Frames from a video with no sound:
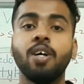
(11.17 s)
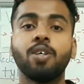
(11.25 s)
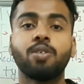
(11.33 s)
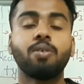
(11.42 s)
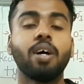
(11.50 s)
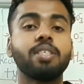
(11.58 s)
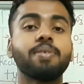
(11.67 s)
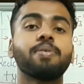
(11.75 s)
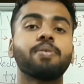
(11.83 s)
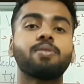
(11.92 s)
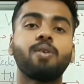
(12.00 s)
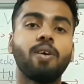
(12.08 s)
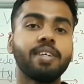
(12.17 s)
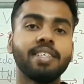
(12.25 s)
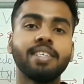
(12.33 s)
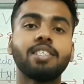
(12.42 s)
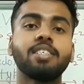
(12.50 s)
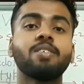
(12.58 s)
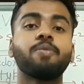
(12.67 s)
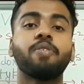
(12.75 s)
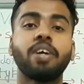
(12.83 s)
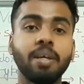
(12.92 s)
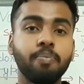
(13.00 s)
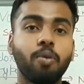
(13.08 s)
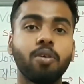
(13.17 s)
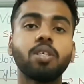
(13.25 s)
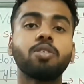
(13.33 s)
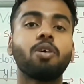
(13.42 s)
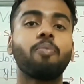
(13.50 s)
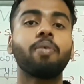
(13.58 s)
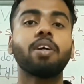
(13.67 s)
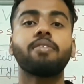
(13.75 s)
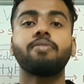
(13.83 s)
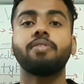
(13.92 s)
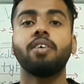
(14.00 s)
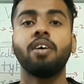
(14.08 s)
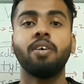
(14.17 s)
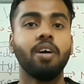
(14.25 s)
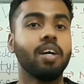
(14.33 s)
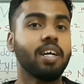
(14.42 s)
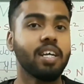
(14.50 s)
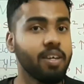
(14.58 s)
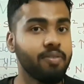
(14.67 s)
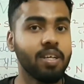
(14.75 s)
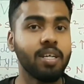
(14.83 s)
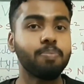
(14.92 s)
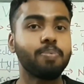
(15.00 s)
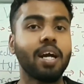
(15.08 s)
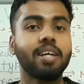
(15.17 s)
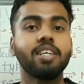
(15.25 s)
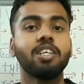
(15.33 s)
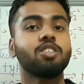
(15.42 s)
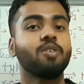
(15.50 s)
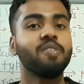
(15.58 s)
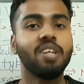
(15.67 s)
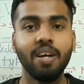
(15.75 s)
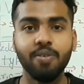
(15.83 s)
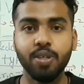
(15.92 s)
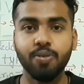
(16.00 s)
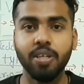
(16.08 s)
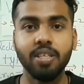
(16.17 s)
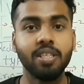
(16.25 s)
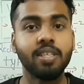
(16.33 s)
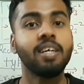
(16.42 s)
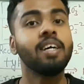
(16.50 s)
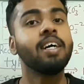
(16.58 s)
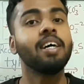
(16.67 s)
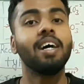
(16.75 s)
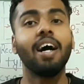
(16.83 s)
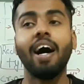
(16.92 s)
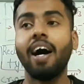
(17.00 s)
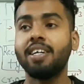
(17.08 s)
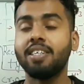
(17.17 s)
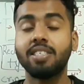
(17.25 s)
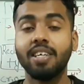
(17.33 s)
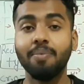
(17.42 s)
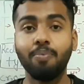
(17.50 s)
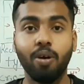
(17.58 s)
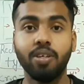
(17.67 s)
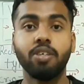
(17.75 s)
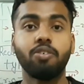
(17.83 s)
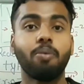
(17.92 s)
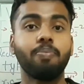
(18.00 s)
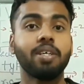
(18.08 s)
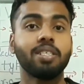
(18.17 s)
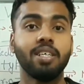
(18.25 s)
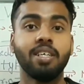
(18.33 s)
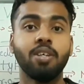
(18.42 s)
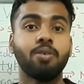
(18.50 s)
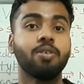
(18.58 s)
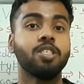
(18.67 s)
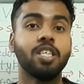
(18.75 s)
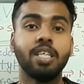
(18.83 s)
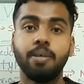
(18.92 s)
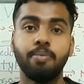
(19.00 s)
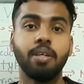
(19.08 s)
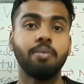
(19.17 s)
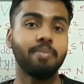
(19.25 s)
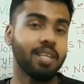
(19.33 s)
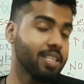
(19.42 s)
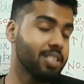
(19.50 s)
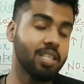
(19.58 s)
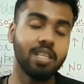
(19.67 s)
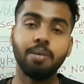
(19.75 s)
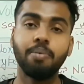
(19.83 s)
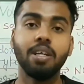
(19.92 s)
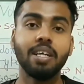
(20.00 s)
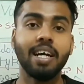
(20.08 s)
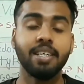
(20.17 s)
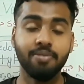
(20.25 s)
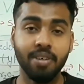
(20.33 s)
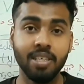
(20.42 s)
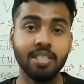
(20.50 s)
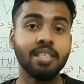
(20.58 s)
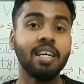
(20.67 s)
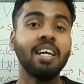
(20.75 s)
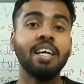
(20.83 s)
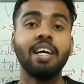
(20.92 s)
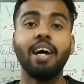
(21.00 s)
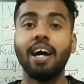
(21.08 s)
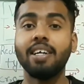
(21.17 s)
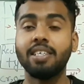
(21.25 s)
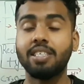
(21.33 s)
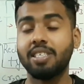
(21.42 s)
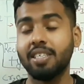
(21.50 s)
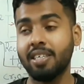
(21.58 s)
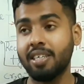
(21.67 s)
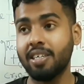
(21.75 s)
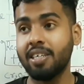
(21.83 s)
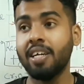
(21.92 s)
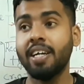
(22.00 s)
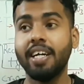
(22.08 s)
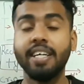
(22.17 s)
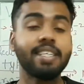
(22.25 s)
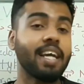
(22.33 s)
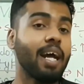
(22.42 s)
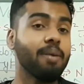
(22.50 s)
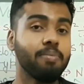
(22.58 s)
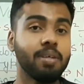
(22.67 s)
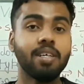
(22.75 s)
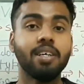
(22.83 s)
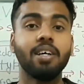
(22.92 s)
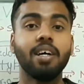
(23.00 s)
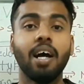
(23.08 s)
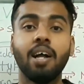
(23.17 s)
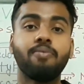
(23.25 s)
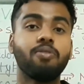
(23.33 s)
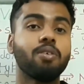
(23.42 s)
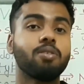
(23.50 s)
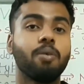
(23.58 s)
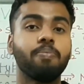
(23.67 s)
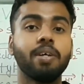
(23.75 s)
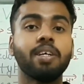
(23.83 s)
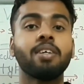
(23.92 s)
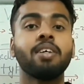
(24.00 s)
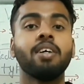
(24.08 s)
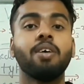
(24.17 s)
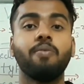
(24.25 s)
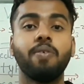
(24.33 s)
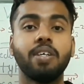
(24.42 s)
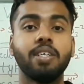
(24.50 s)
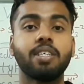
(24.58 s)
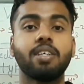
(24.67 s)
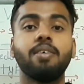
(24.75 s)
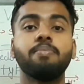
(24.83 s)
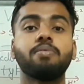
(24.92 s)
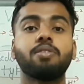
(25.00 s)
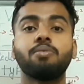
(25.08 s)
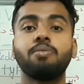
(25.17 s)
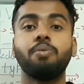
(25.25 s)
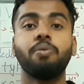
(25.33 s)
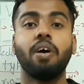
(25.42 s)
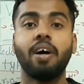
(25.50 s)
So as you know, salt analysis is a very important topic even in practicals of 11th, 12th, and it's an important topic in your JEE mains, JEE advanced, and it can be a helpful topic when it comes to